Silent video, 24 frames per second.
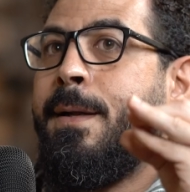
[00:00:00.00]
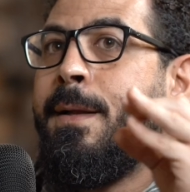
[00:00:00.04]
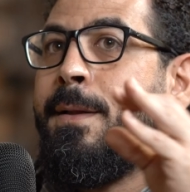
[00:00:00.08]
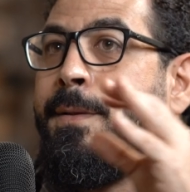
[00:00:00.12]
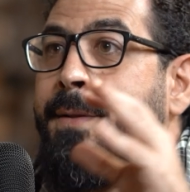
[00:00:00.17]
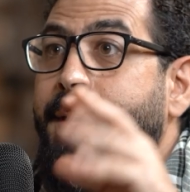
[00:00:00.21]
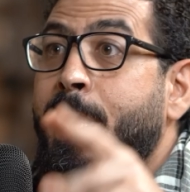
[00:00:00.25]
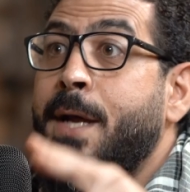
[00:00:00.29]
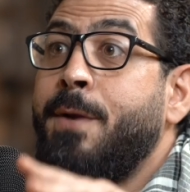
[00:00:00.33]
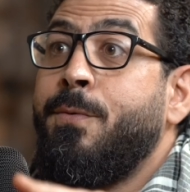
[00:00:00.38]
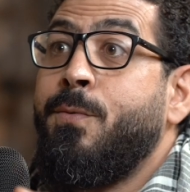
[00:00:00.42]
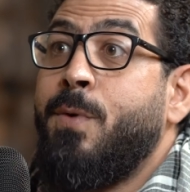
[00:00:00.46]

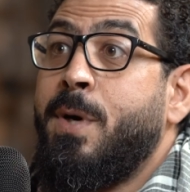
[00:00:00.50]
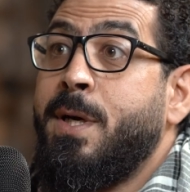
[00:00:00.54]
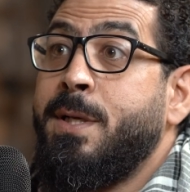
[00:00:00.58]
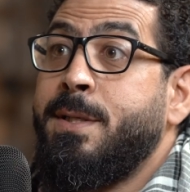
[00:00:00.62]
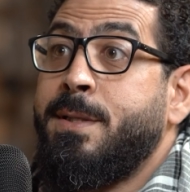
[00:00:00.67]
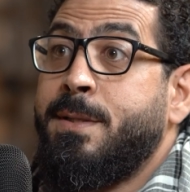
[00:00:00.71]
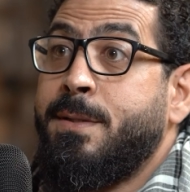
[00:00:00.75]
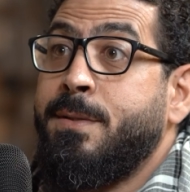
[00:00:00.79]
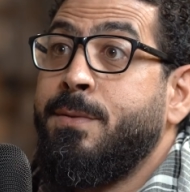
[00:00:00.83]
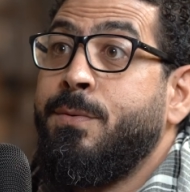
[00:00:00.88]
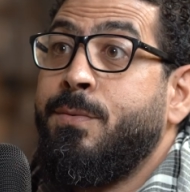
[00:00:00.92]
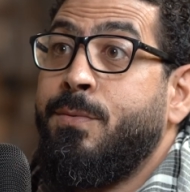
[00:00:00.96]
That
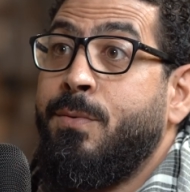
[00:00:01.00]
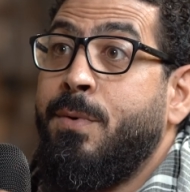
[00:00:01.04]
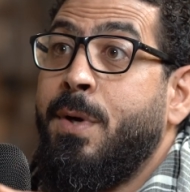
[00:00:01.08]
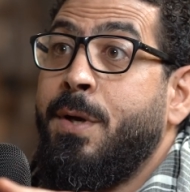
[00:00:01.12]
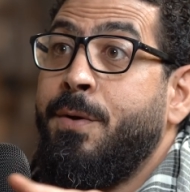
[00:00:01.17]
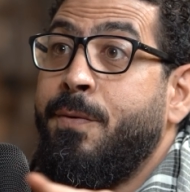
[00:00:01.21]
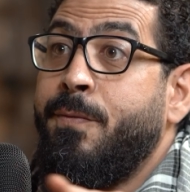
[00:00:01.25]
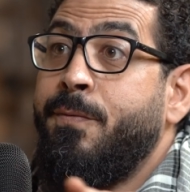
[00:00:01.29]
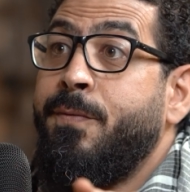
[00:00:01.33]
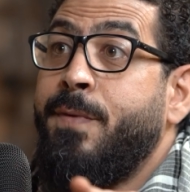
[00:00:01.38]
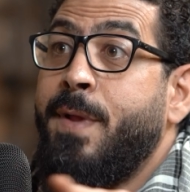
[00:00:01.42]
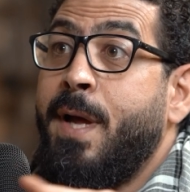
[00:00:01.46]
was one
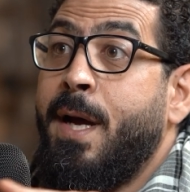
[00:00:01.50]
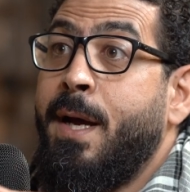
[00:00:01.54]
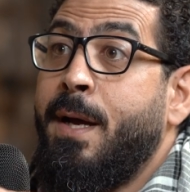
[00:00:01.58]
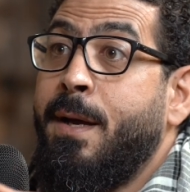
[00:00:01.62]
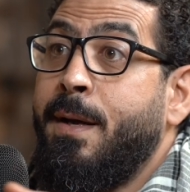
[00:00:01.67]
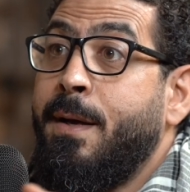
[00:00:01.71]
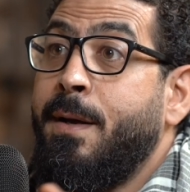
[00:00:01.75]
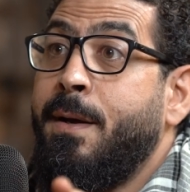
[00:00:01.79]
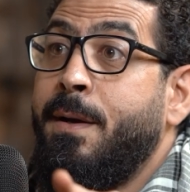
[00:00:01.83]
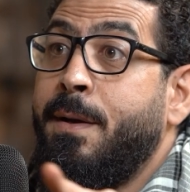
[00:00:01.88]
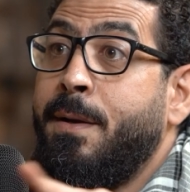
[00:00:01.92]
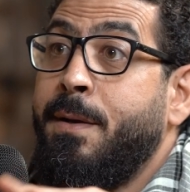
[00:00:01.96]
of the
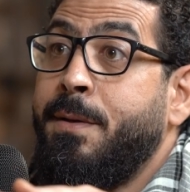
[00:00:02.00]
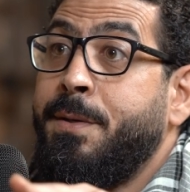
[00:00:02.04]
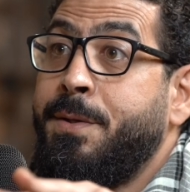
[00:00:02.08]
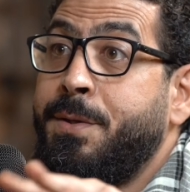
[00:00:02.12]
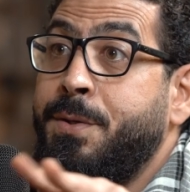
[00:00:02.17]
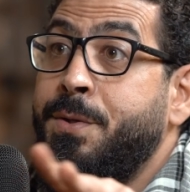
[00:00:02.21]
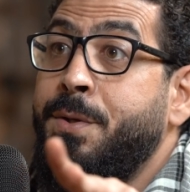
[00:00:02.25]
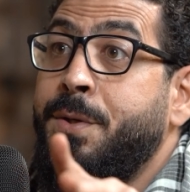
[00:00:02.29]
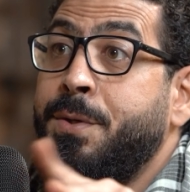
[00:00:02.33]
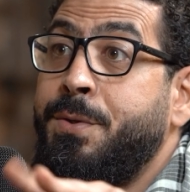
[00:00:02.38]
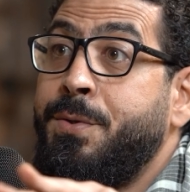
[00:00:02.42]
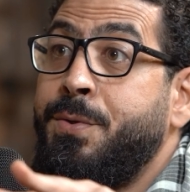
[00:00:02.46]

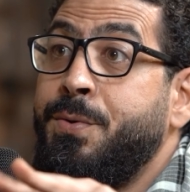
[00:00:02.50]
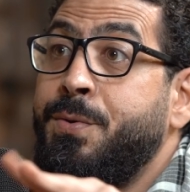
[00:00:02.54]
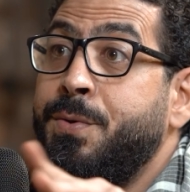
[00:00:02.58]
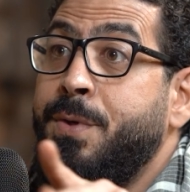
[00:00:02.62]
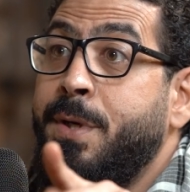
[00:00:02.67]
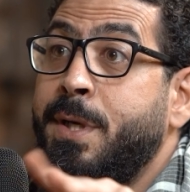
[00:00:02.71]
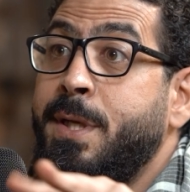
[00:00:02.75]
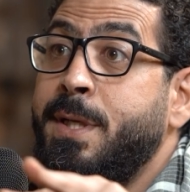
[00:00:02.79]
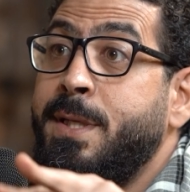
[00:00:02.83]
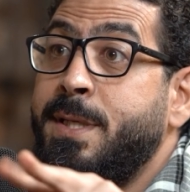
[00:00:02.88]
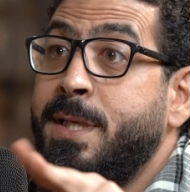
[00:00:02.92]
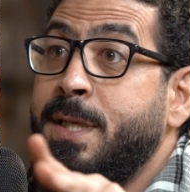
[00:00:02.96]
two
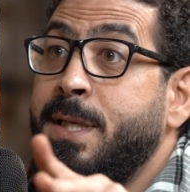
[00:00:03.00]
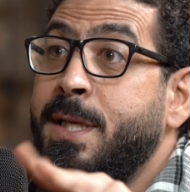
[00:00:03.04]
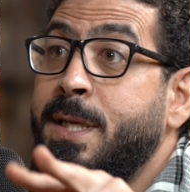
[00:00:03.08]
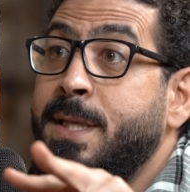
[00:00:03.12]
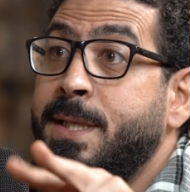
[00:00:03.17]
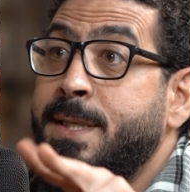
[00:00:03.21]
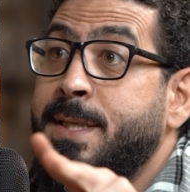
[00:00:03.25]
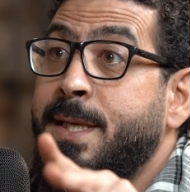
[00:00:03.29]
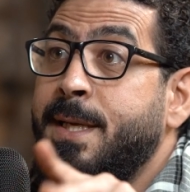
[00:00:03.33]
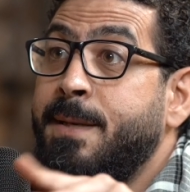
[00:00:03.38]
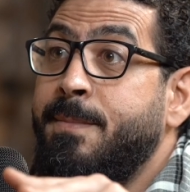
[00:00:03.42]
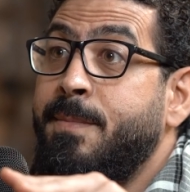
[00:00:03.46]

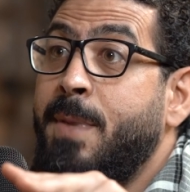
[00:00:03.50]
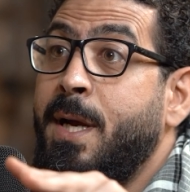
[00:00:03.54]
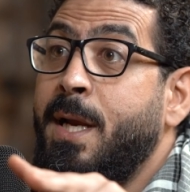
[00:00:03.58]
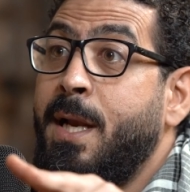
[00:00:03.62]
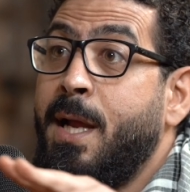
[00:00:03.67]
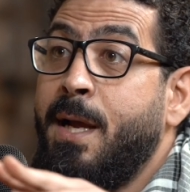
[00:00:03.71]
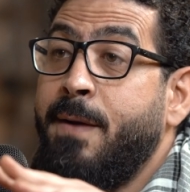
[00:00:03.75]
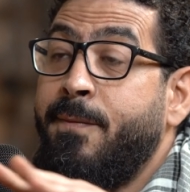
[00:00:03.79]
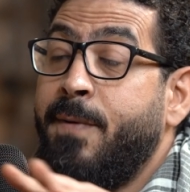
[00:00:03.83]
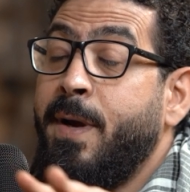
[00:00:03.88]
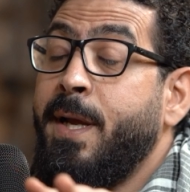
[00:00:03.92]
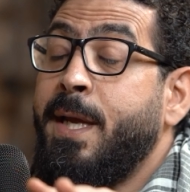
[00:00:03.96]
incidents in my
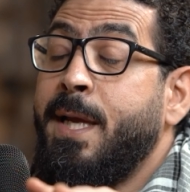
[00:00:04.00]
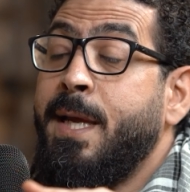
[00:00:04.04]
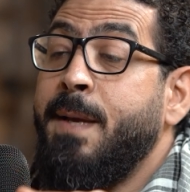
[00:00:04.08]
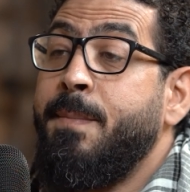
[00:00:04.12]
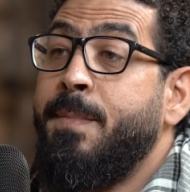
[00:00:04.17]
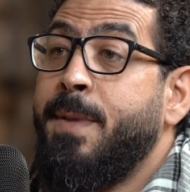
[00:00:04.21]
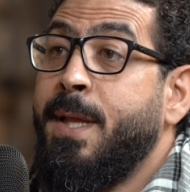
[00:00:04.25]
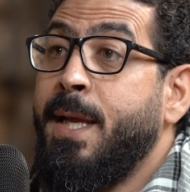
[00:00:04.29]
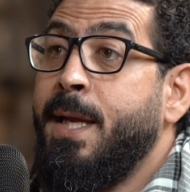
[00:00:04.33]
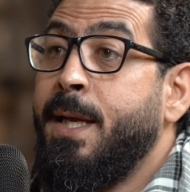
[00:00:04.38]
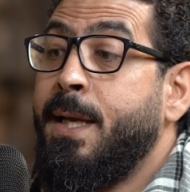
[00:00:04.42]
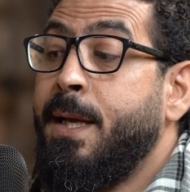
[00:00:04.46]
life I keep
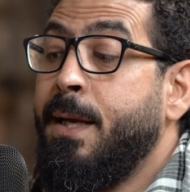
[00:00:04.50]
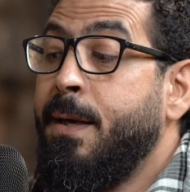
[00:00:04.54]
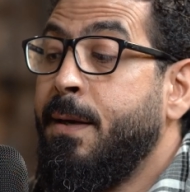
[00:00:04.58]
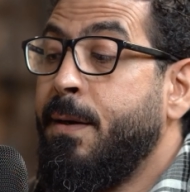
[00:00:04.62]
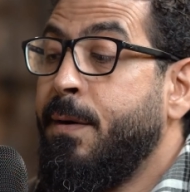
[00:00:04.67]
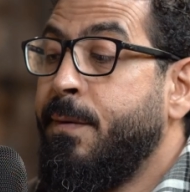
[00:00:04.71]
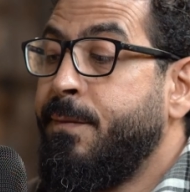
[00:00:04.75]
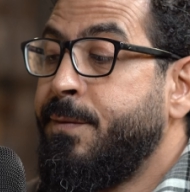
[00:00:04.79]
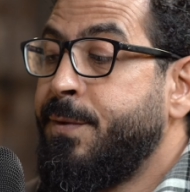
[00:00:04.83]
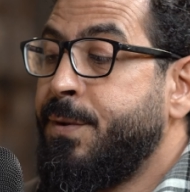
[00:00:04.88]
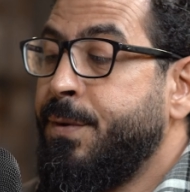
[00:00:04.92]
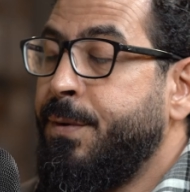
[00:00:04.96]
thinking
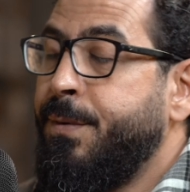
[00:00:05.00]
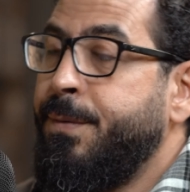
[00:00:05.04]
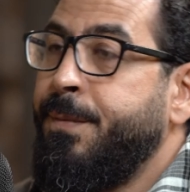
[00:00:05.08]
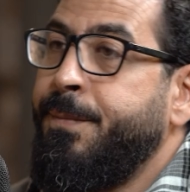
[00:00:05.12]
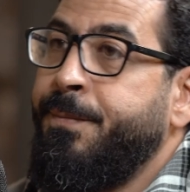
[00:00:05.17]
of. So.